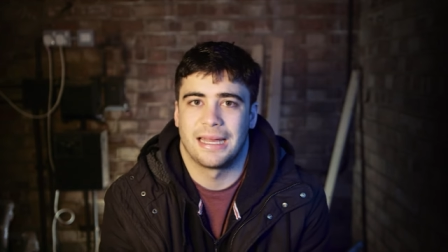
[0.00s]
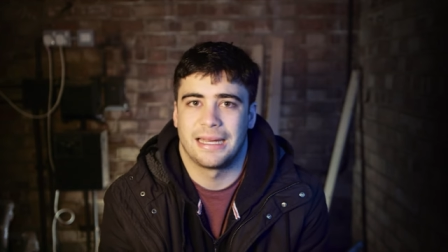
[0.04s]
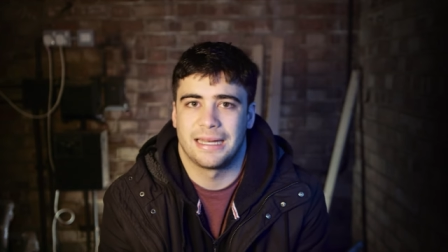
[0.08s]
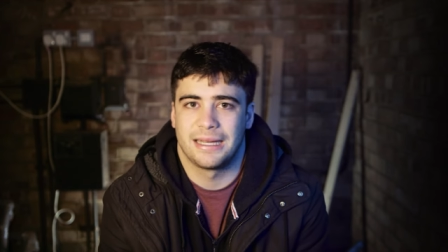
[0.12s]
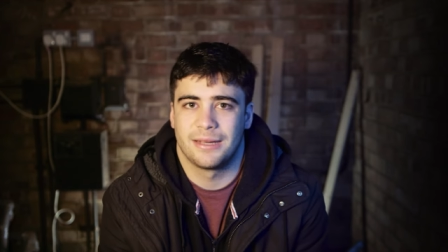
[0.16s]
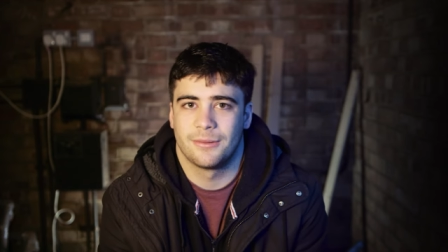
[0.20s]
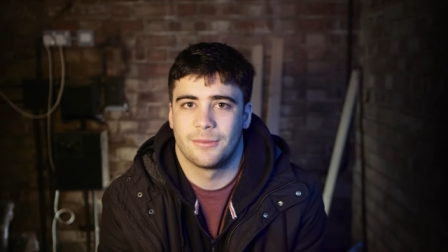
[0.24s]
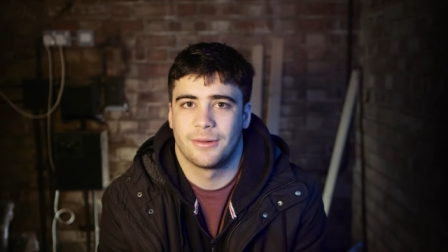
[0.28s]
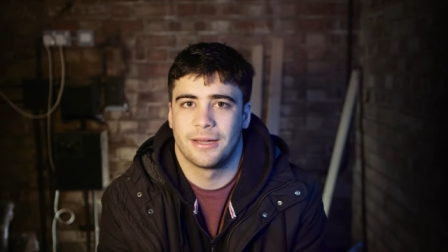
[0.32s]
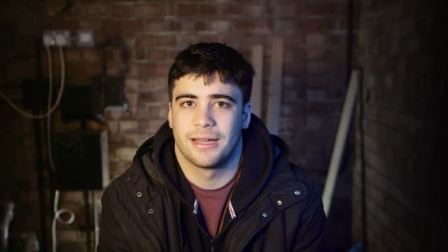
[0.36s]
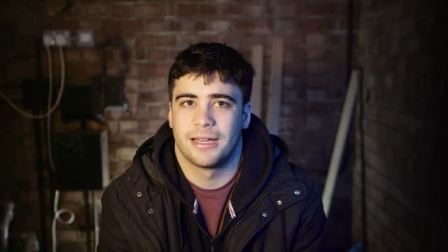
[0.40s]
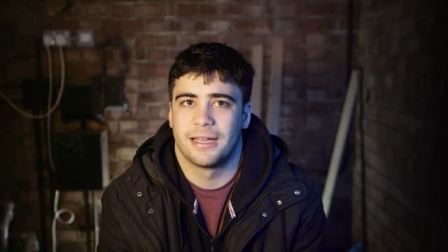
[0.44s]

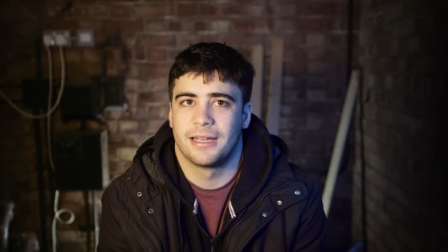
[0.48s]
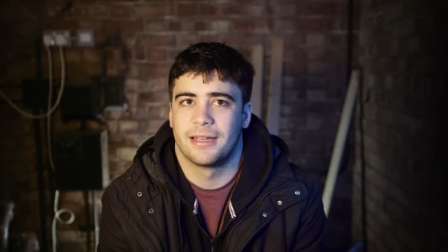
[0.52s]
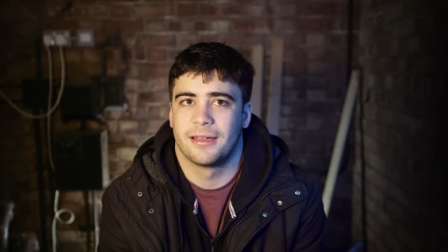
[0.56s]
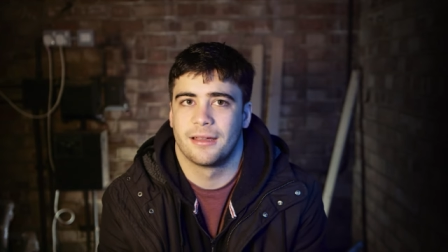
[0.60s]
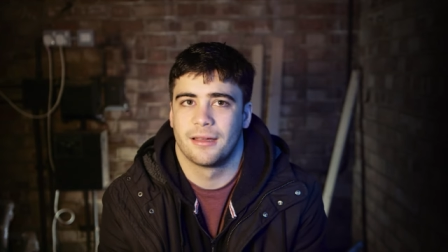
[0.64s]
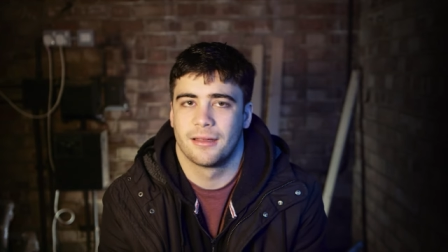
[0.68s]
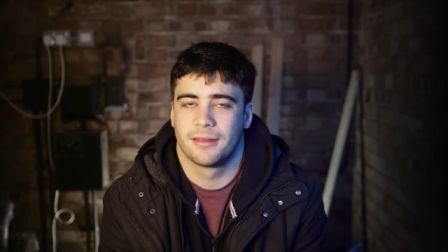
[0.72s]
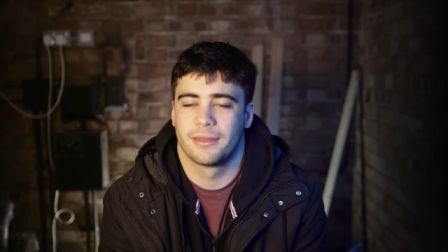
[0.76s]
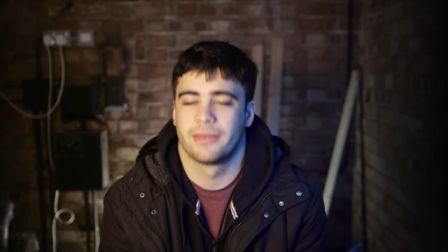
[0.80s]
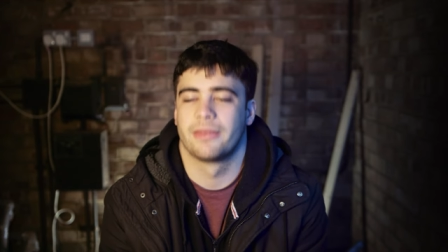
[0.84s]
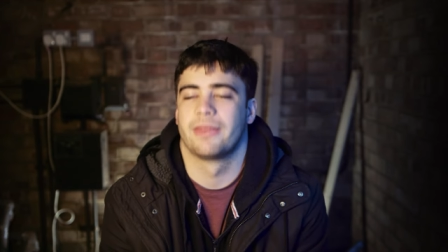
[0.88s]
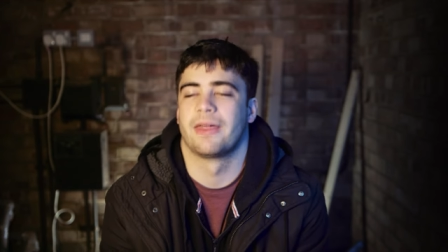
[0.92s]

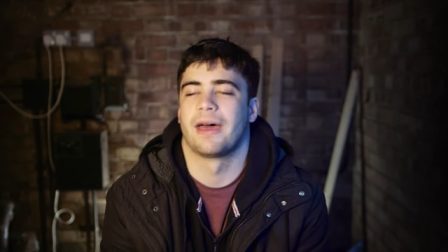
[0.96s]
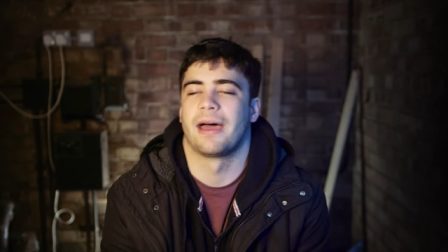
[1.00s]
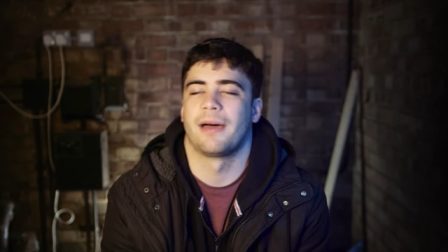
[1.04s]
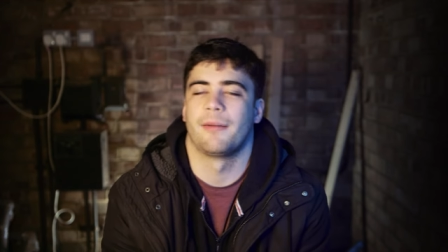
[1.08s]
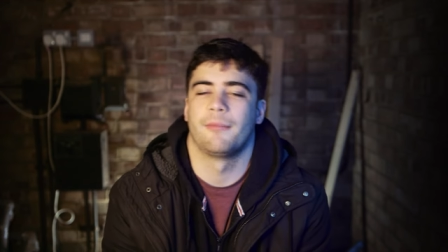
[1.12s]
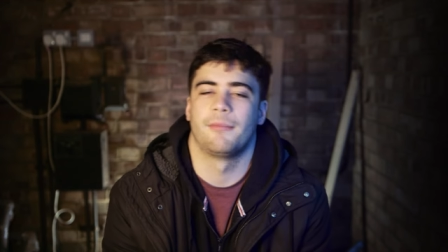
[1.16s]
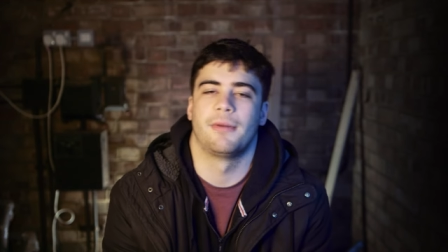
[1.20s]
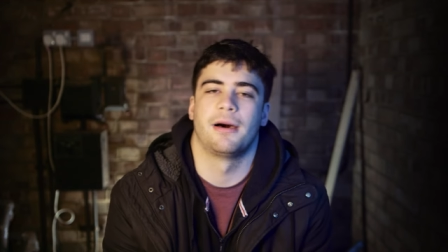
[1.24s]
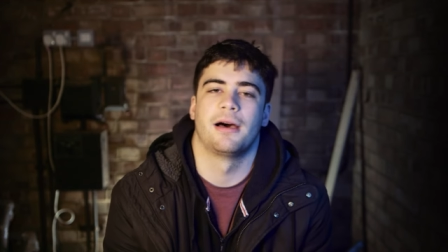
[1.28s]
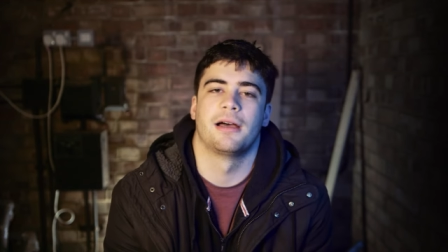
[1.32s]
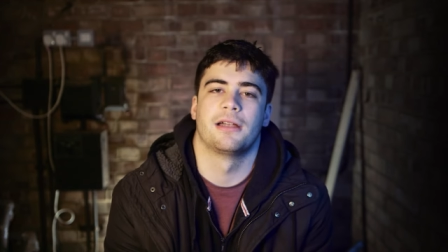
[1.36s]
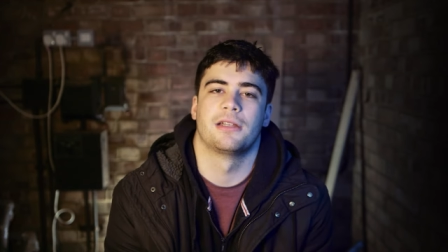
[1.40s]
anyway
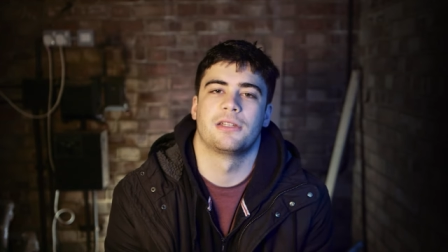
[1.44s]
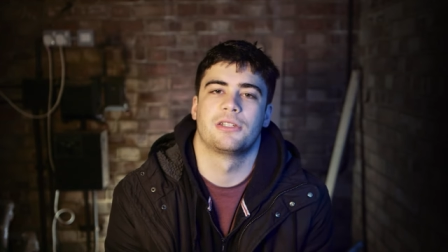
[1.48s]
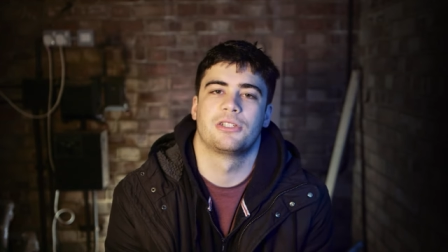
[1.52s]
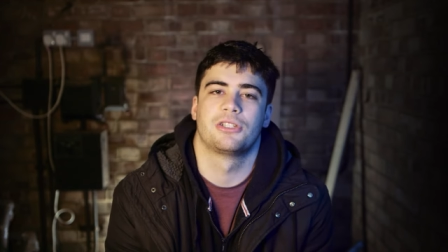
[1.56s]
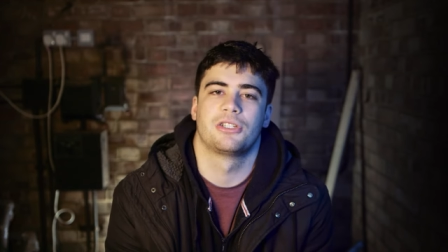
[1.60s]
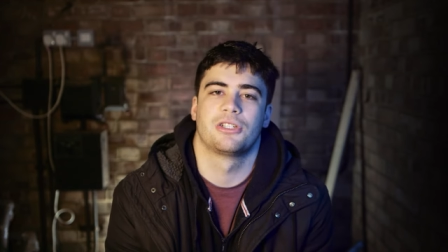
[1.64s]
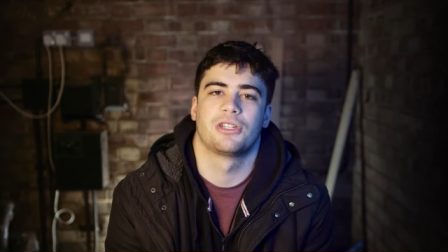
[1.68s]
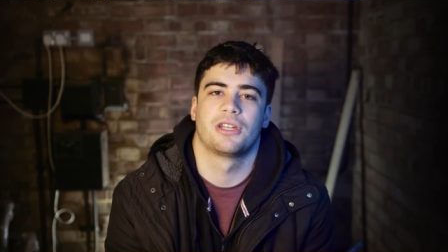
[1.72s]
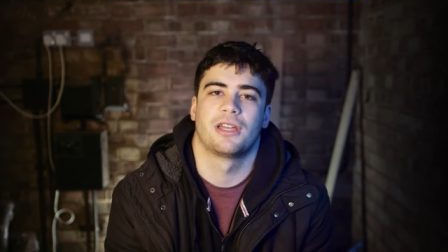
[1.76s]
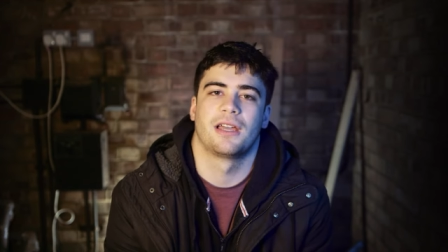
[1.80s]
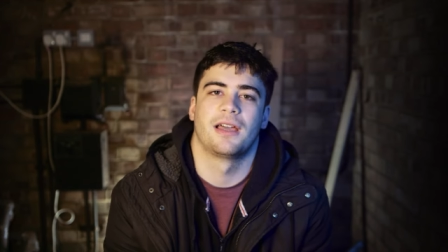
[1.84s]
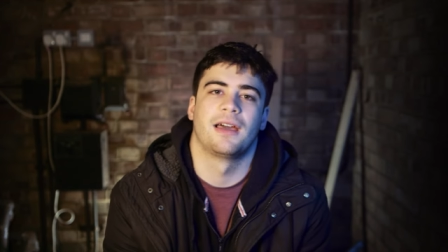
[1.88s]
that
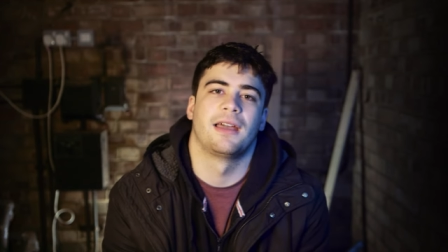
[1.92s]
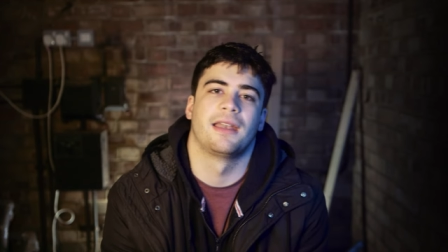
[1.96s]
much.